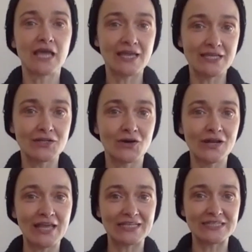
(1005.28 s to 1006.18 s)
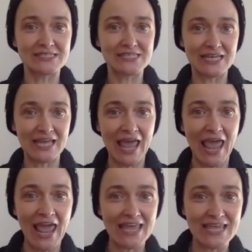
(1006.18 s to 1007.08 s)
like this
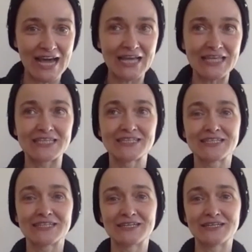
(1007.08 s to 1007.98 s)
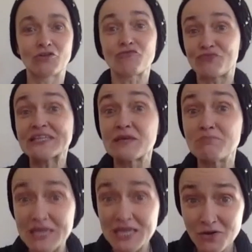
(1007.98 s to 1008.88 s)
AI reflecting
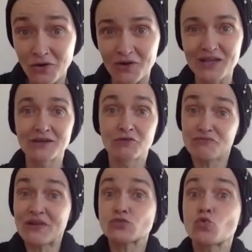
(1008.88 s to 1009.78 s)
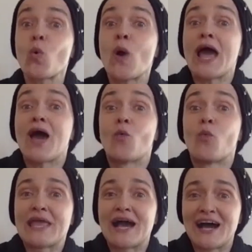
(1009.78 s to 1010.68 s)
mirror reflects who
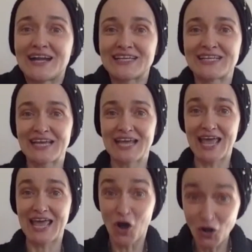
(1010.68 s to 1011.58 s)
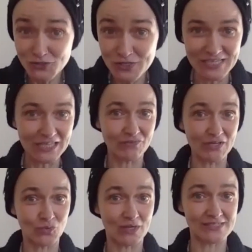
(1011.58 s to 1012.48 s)
we are also as
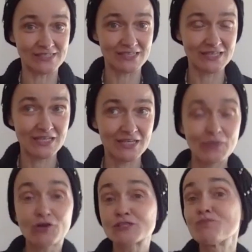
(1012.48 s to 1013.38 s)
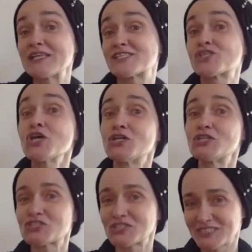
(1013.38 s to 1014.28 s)
individuals. Because my
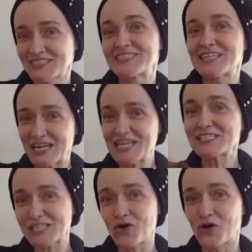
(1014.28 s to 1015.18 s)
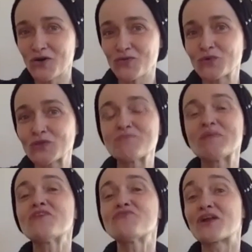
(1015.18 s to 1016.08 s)
search 10 years ago would give me
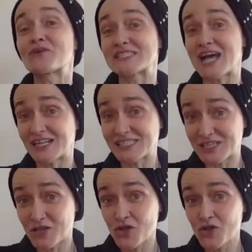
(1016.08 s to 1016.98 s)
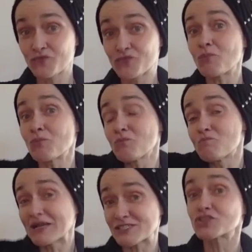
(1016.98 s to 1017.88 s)
different results from
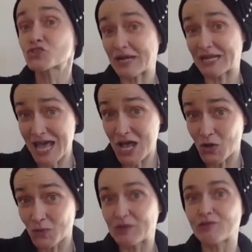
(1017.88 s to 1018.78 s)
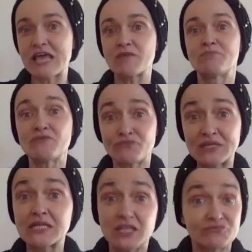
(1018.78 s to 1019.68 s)
my search right now, because I've been
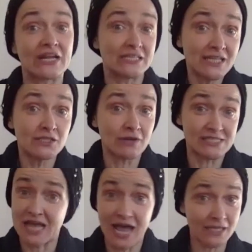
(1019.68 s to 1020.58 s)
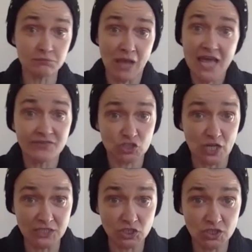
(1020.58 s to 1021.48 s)
feeding different interests. I've
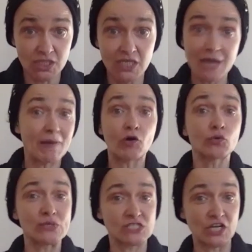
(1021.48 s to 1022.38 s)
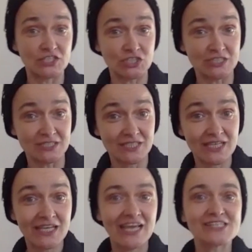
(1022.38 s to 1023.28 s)
changed, and I'm always changing.
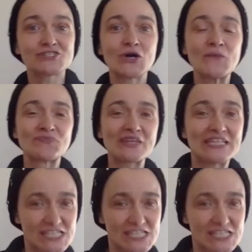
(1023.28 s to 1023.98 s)
And so it